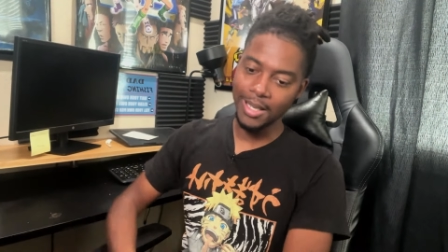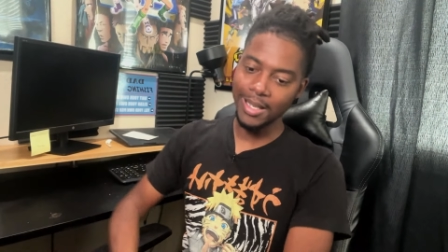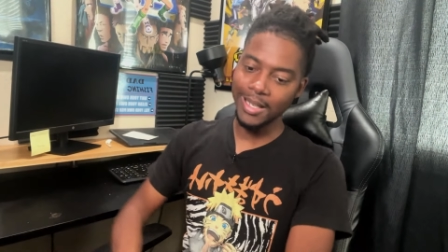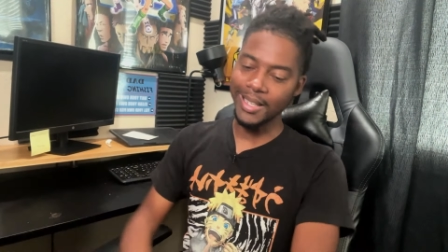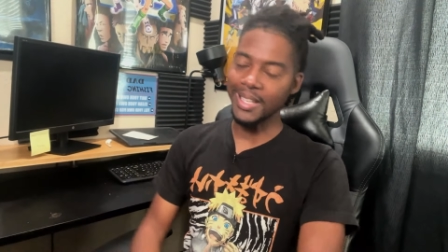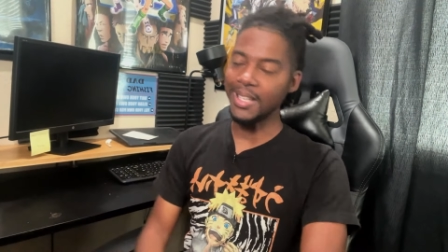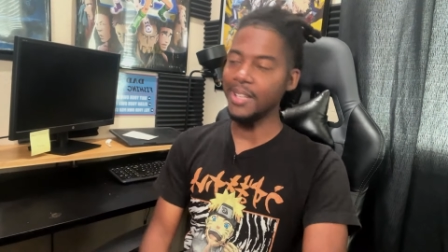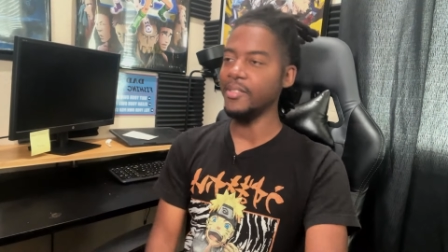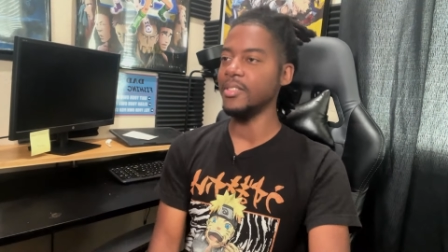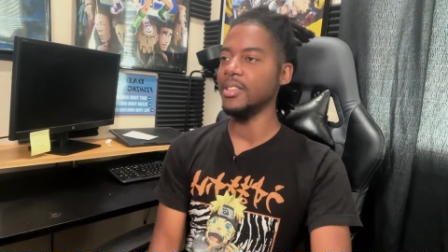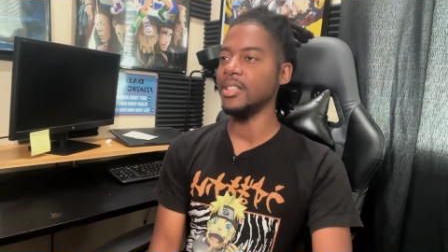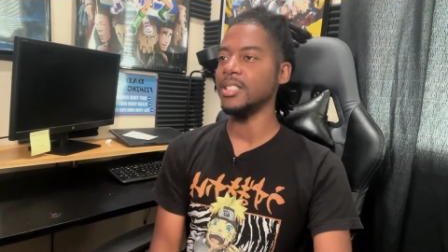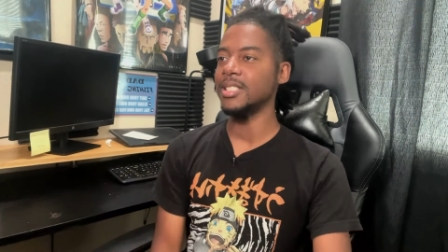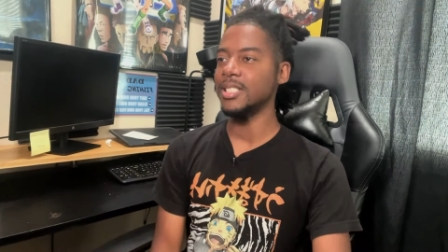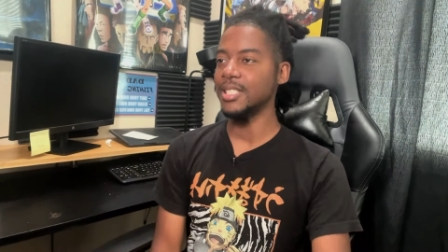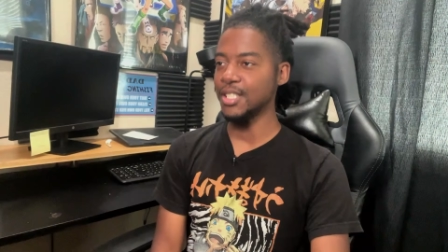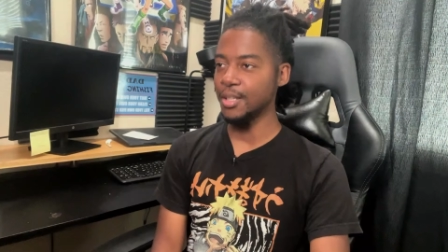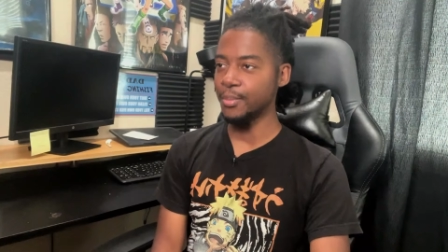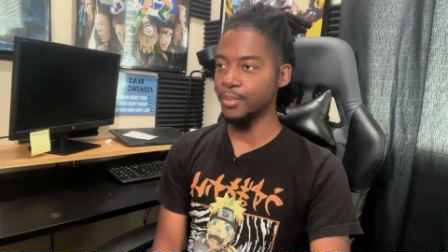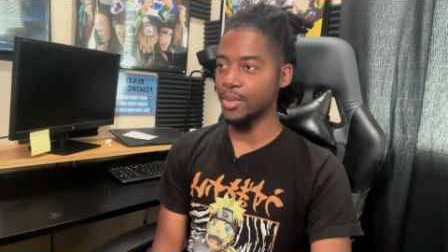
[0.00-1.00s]
even
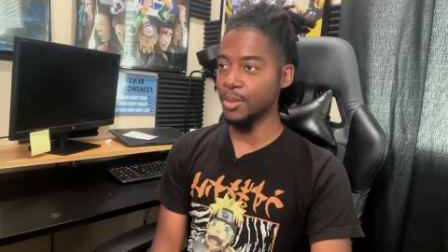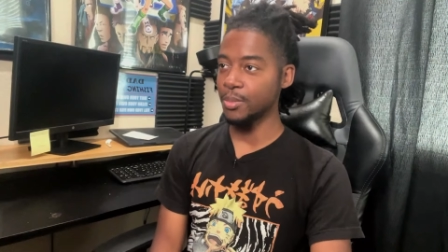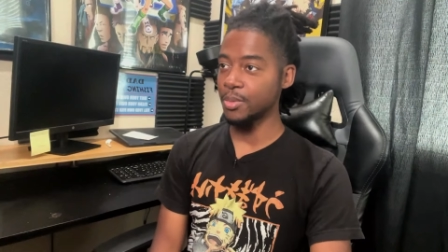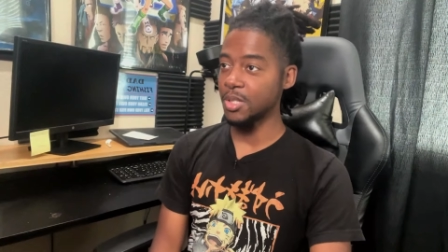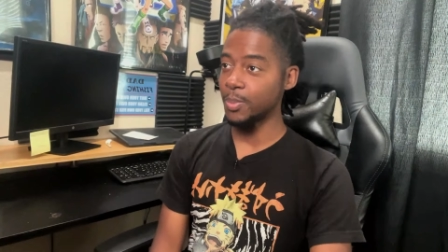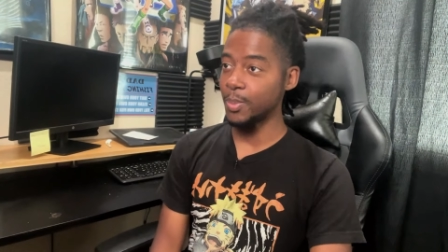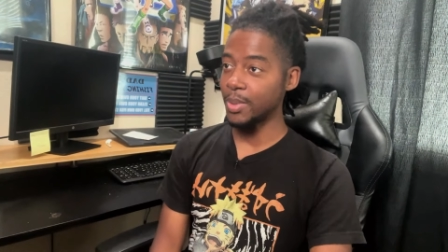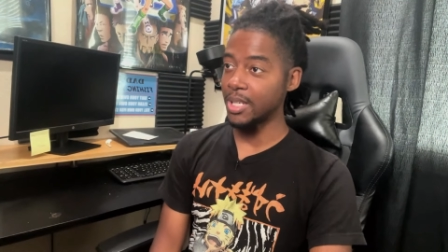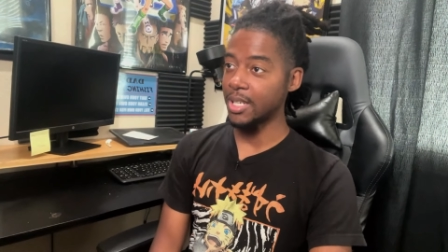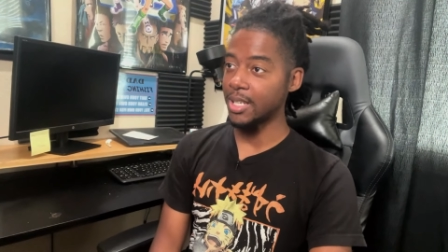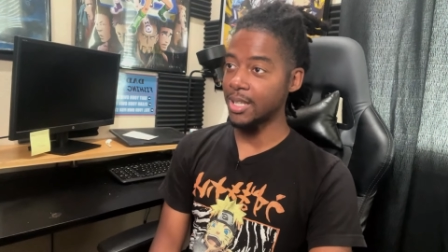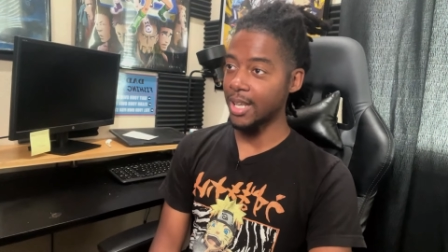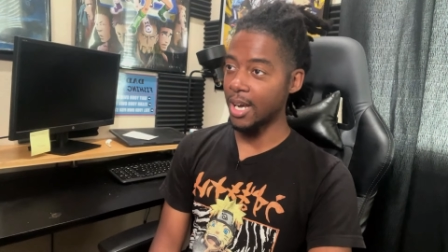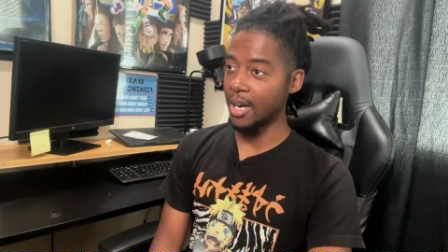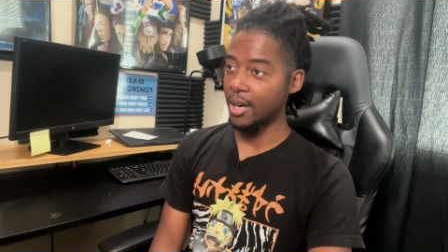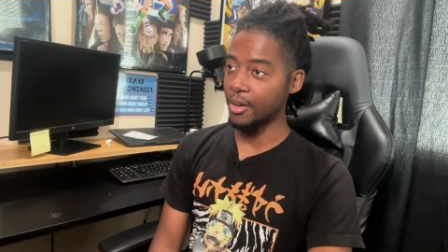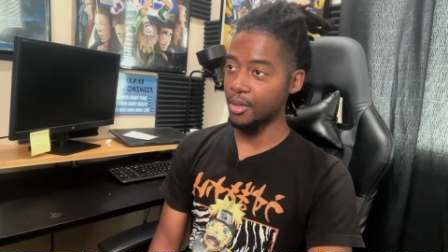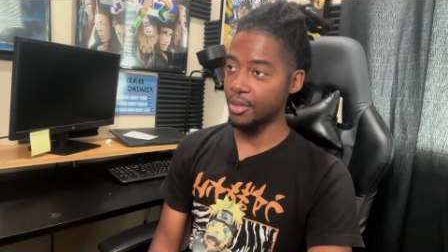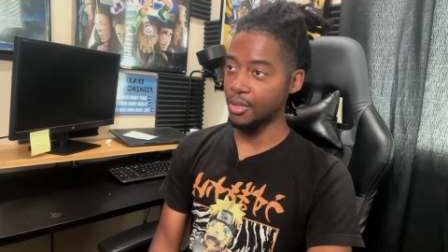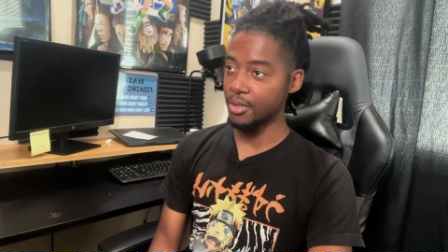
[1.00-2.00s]
attempt to speak
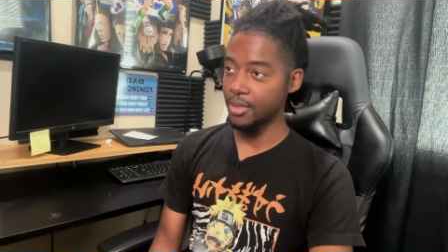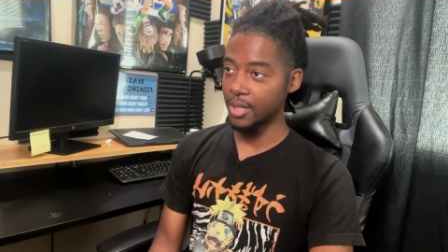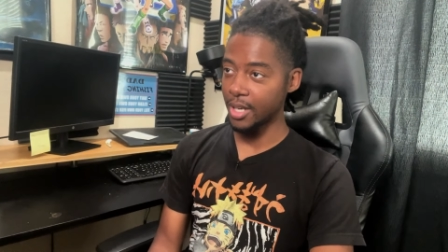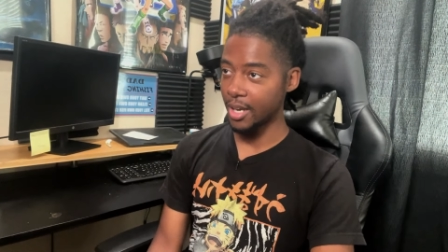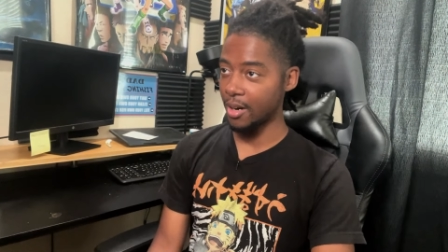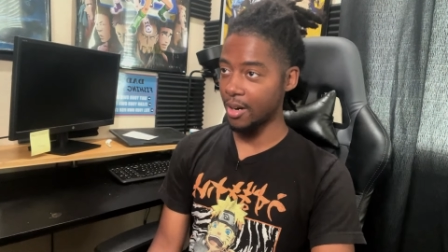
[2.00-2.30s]
louder at